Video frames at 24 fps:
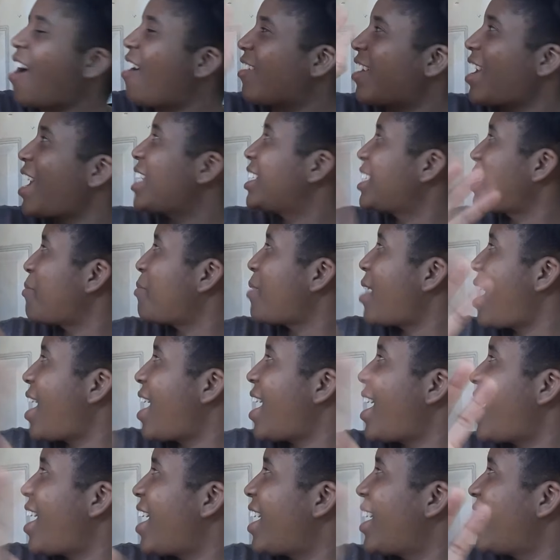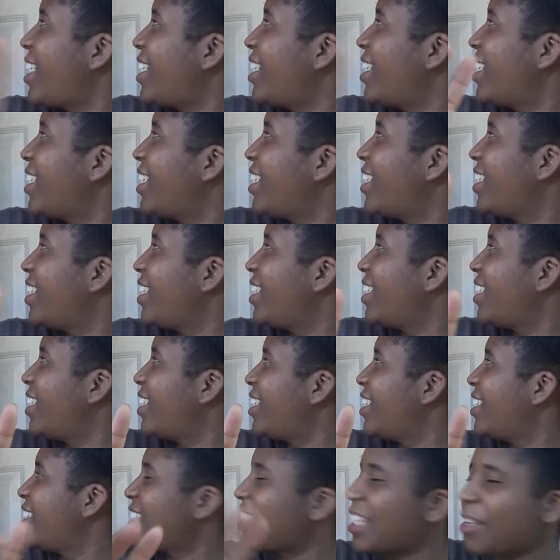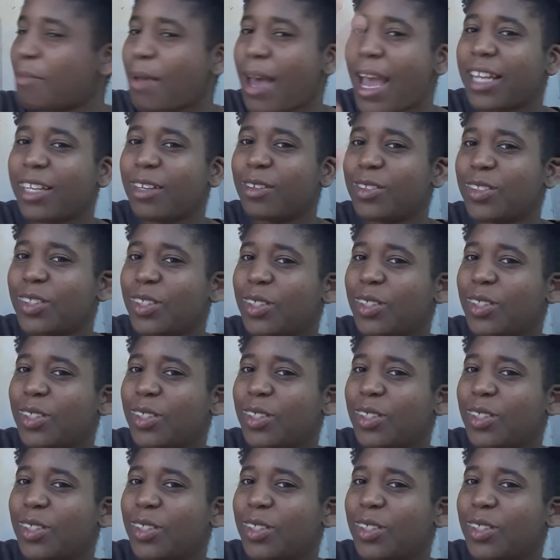Okay, say bye. Say bye, you two.